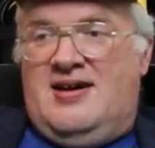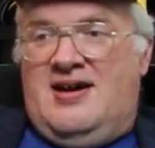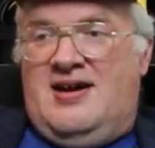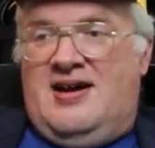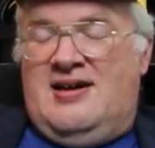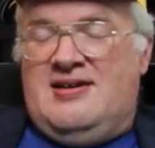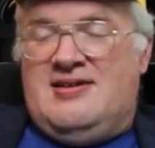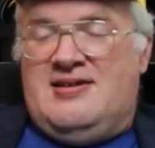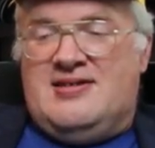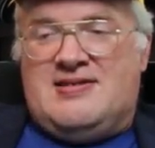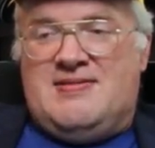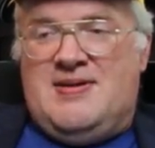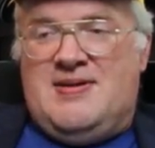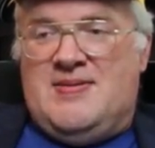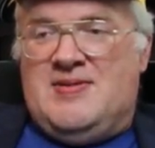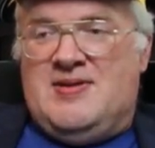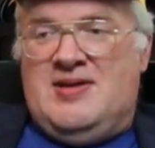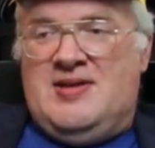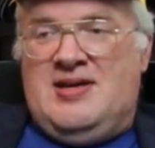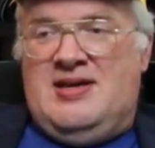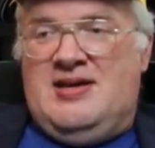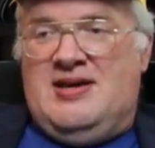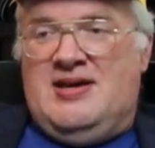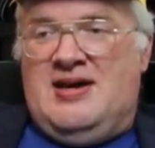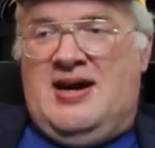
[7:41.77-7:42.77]
I just remember
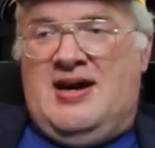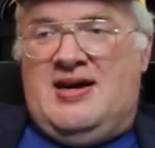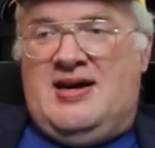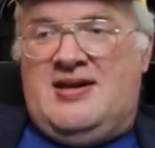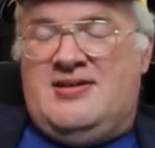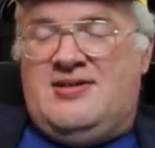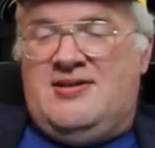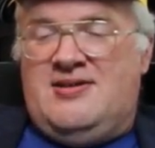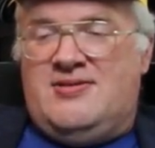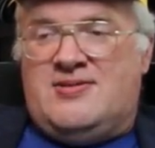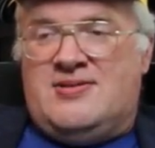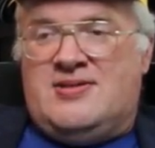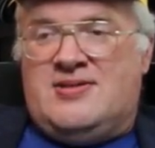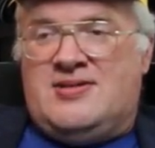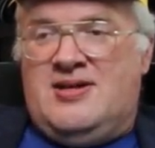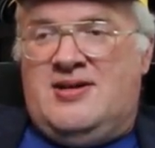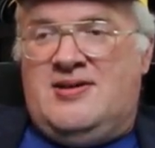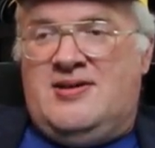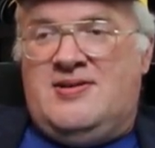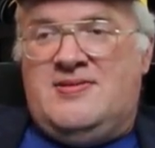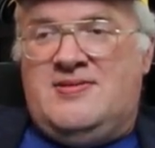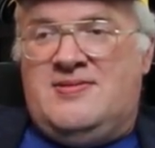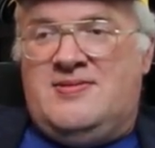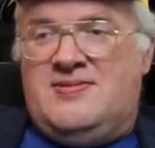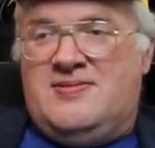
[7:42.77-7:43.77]
the attitudes were
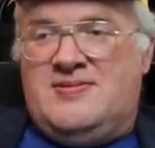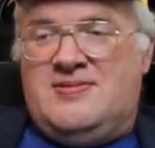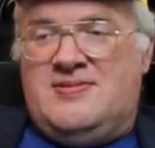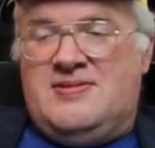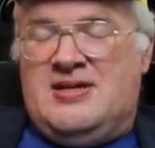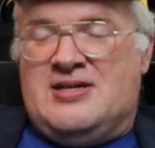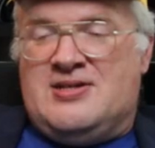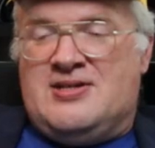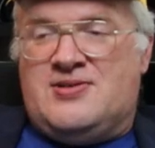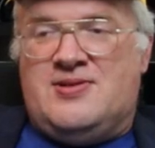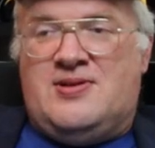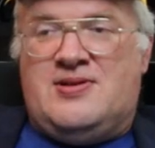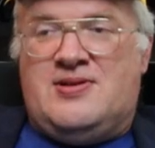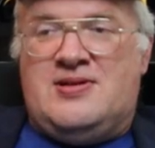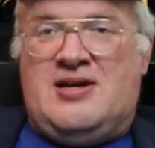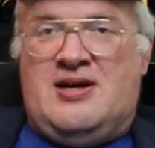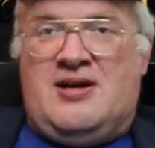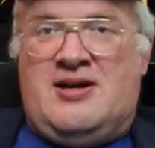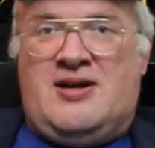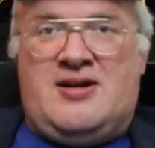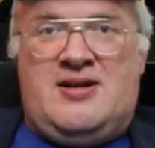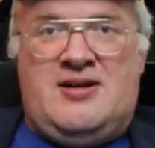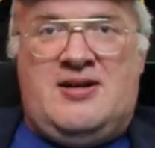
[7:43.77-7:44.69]
so extraordinary.